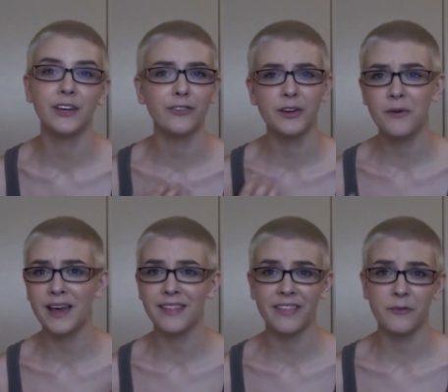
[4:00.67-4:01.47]
The only
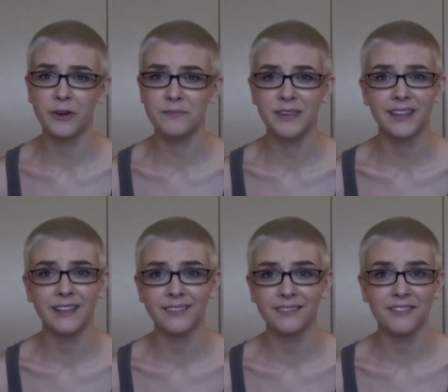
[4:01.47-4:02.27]
way that they wouldn't be
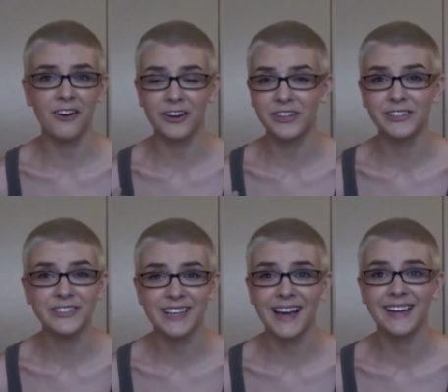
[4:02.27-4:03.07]
on your
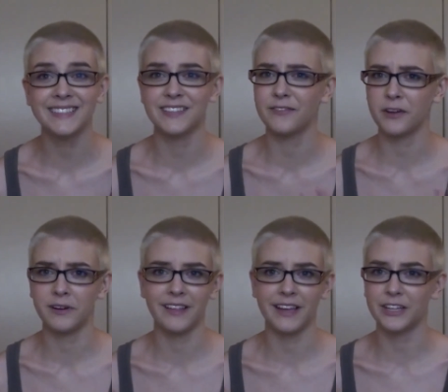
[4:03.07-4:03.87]
side is if they
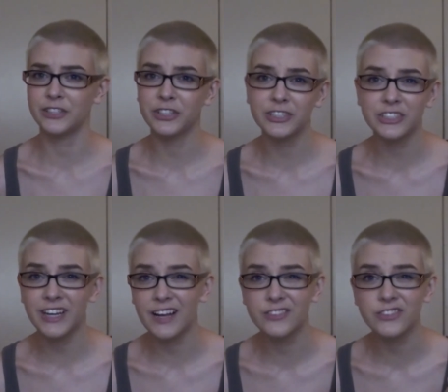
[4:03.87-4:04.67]
were like a church
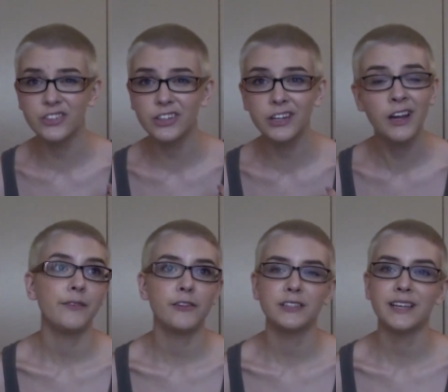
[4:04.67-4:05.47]
counselor.
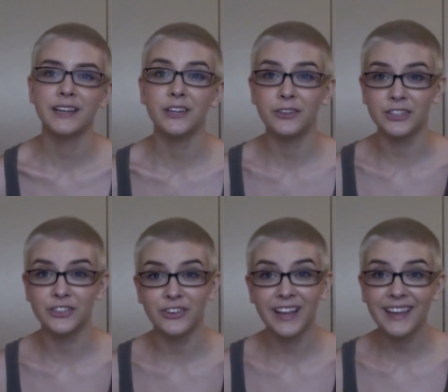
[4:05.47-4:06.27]
If they're sending you to
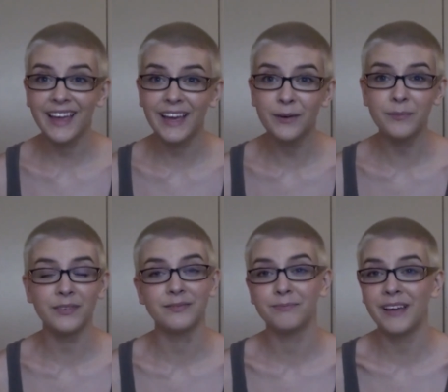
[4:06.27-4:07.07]
straight camp,
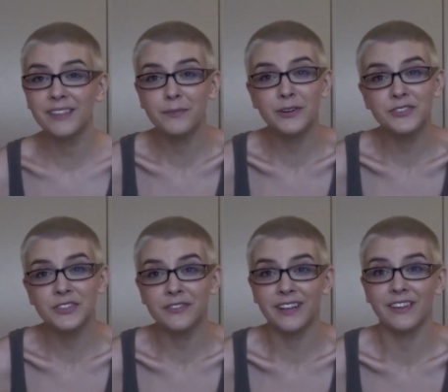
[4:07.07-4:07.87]
make the
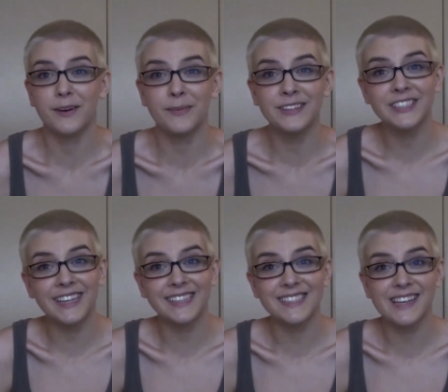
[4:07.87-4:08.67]
most of it. There are a bunch of
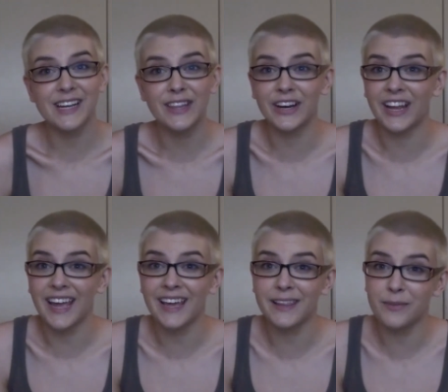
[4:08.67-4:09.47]
kids there that are
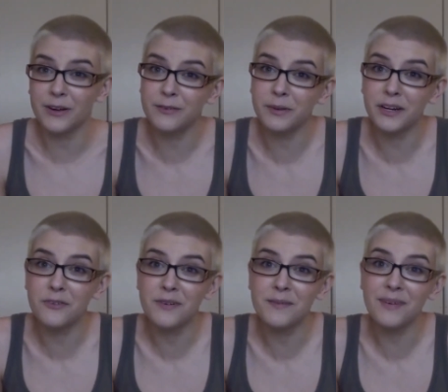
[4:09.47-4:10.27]
gay that probably
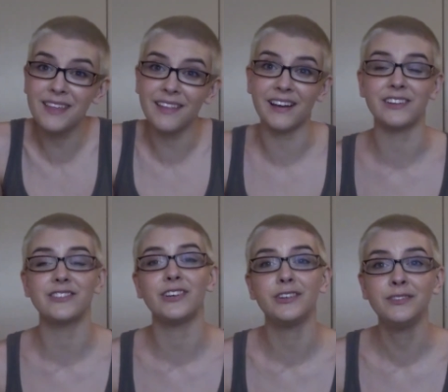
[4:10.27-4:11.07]
don't want to be there,
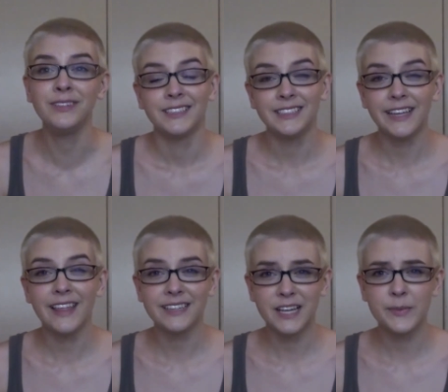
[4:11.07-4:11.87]
so take
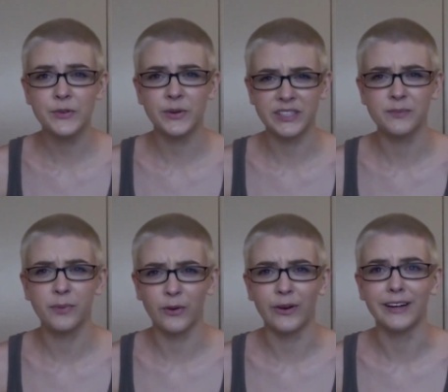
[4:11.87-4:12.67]
that time to
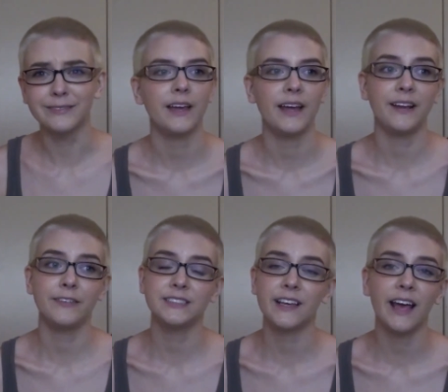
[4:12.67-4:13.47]
explore. And if
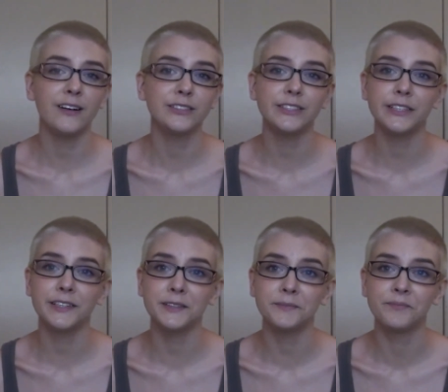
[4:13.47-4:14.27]
it's a
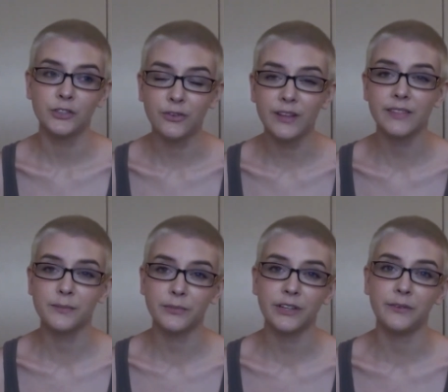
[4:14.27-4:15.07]
counselor, don't let
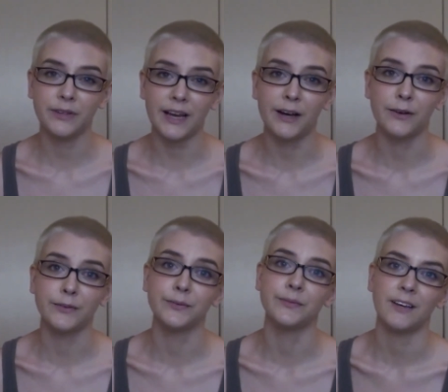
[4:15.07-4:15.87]
them bring you
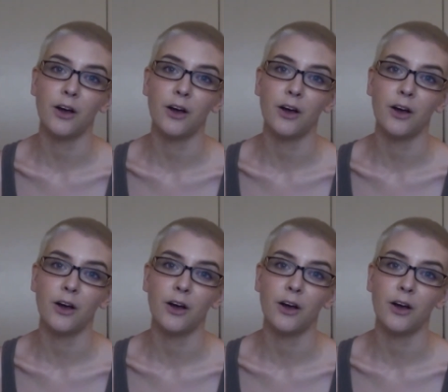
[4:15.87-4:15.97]
down.